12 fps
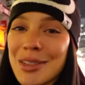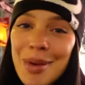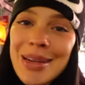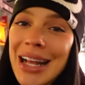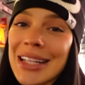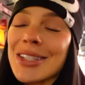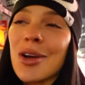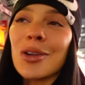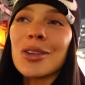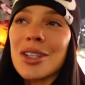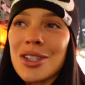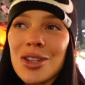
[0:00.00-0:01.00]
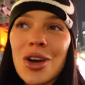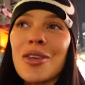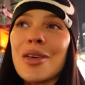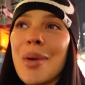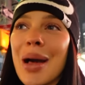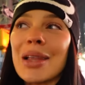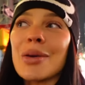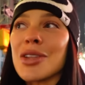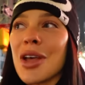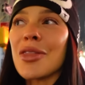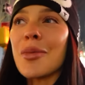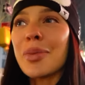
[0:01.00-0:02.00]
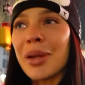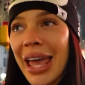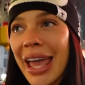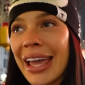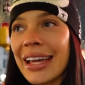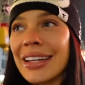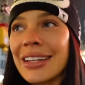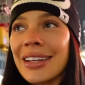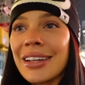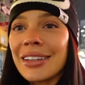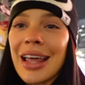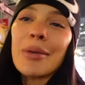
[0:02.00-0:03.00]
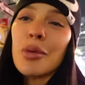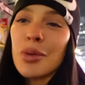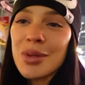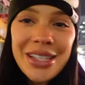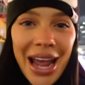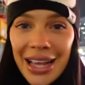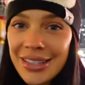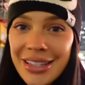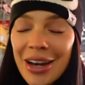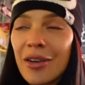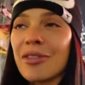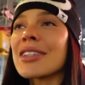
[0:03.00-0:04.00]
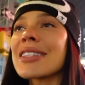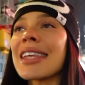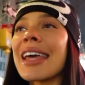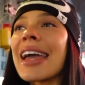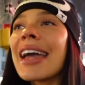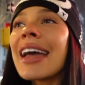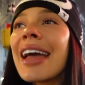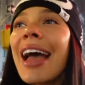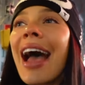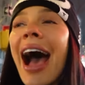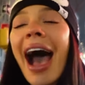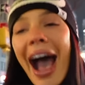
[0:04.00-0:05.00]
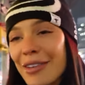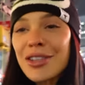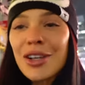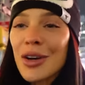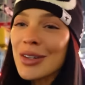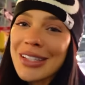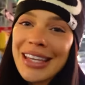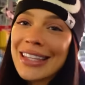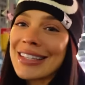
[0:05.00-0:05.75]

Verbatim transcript: my dad told this story while I was on the plane like we was texting obviously I have to go and see the